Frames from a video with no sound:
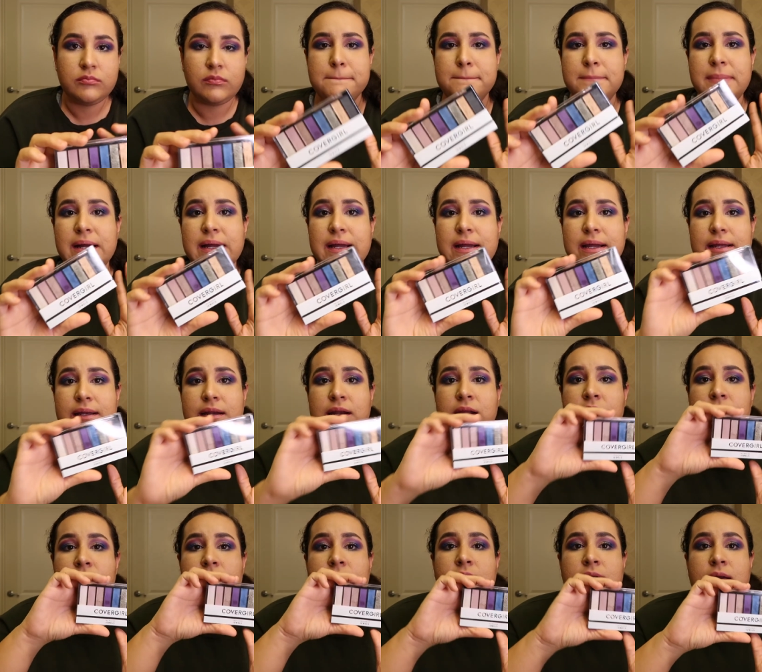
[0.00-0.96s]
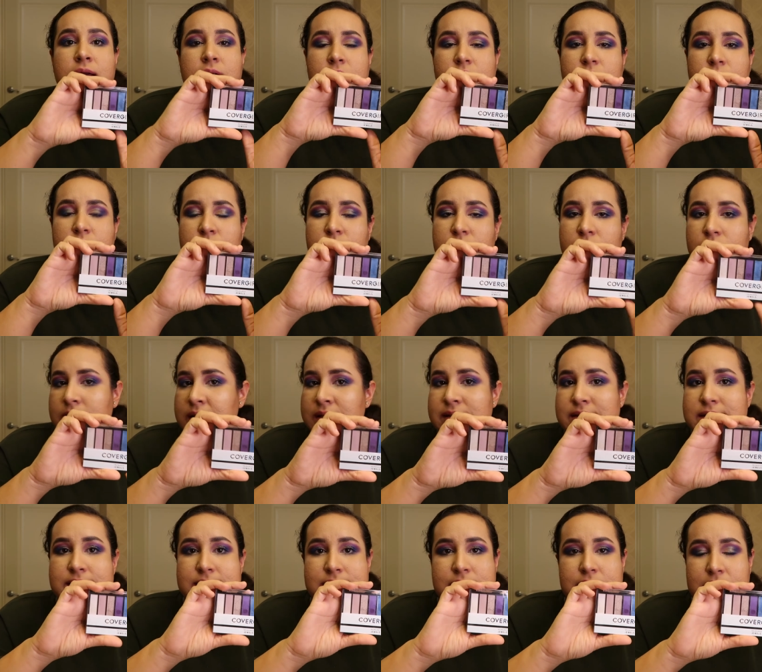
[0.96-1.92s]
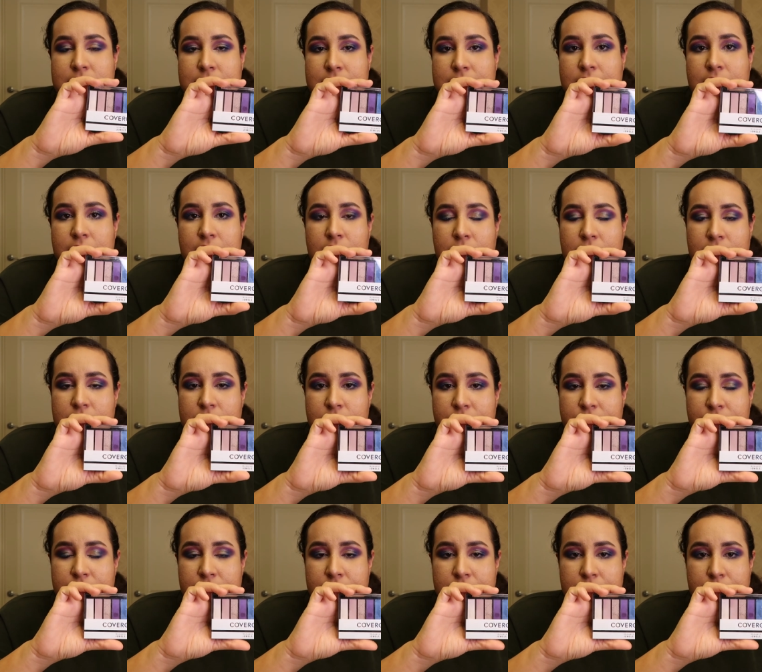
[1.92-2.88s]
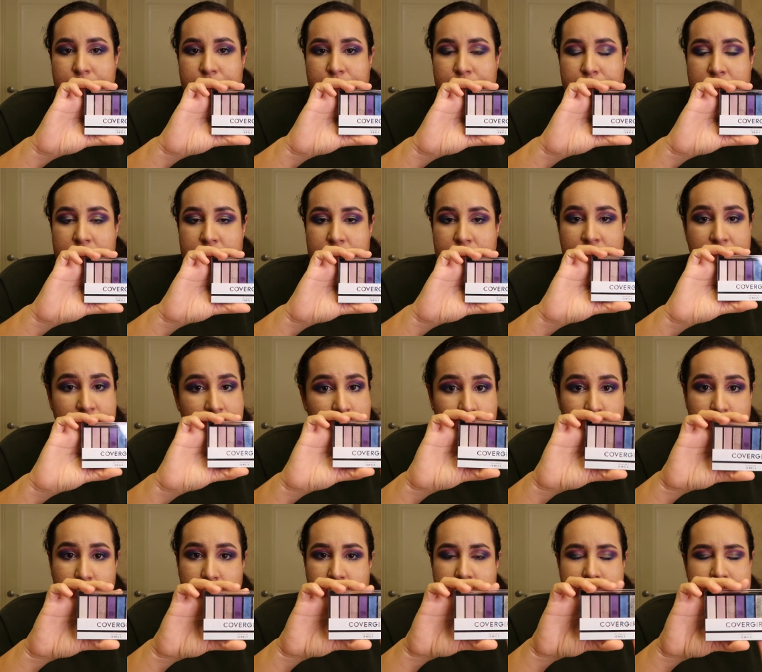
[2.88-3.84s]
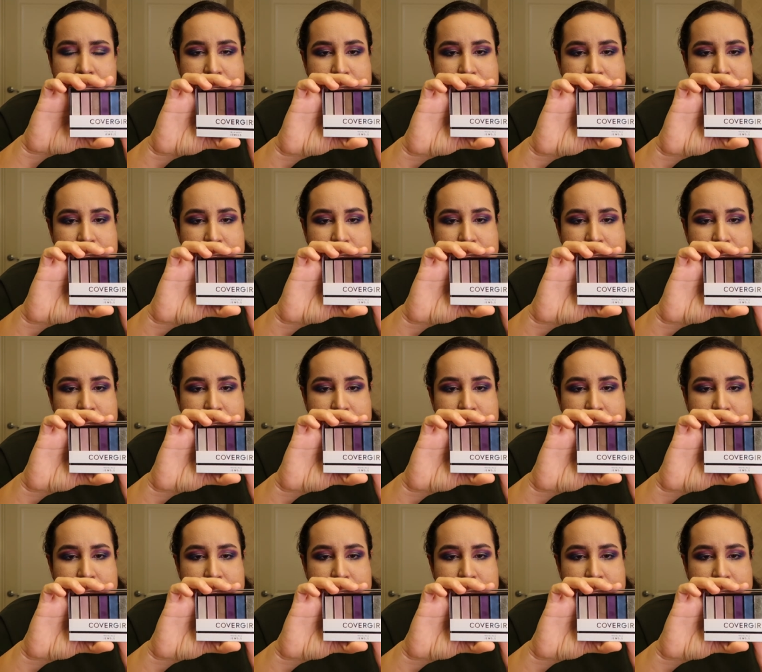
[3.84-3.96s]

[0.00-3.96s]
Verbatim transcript: But it doesn't need a lot of um, help.